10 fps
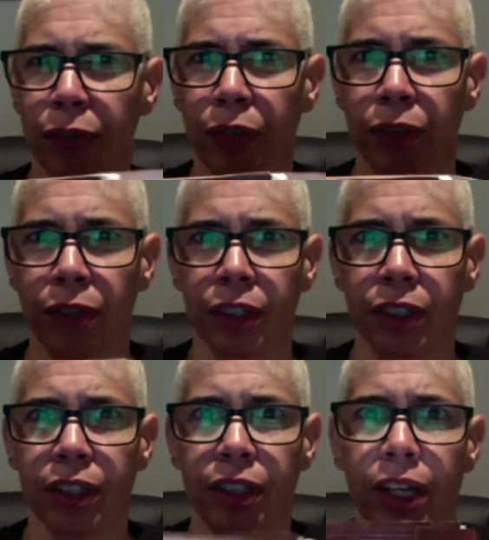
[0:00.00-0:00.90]
different
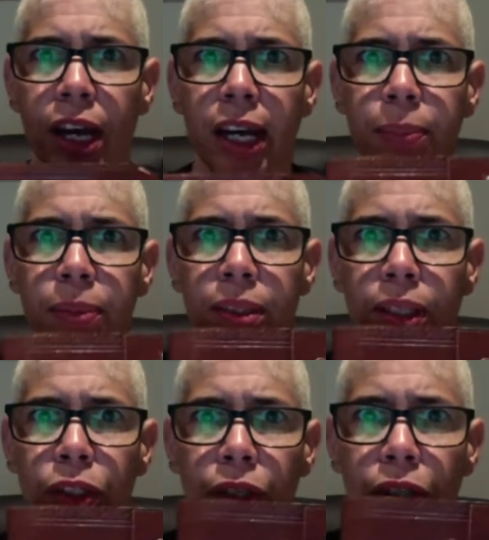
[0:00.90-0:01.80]
types that
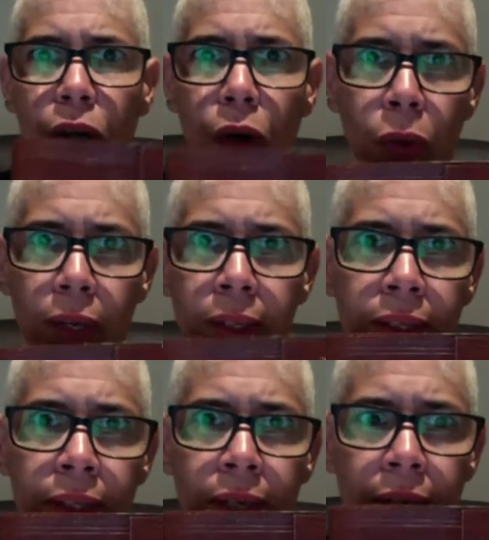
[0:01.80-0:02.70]
you can go with
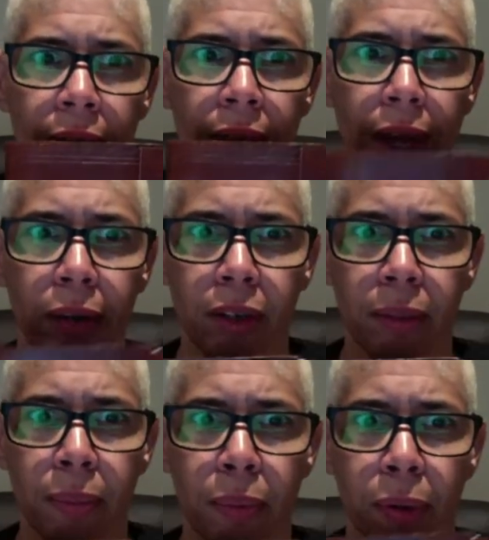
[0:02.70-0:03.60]
that are
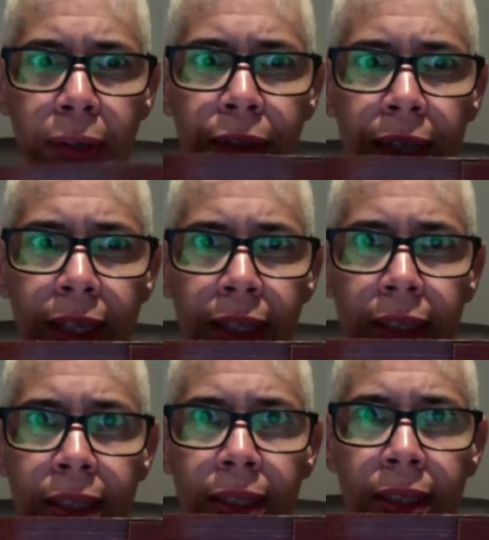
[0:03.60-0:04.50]
embroidered like
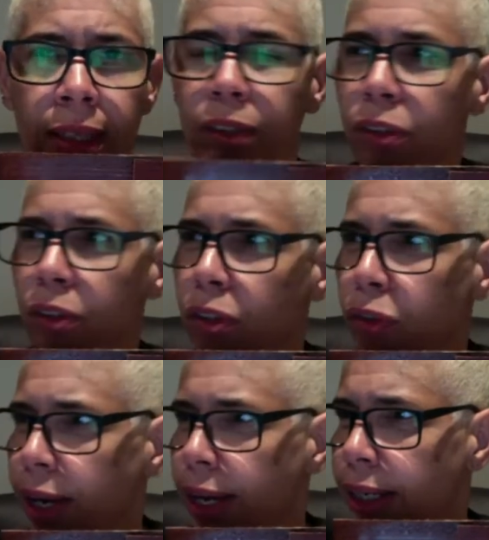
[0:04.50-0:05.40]
this. I think there's a
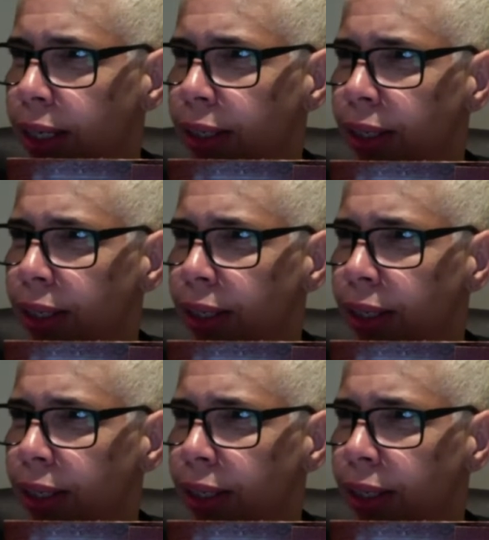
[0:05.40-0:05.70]
dragon.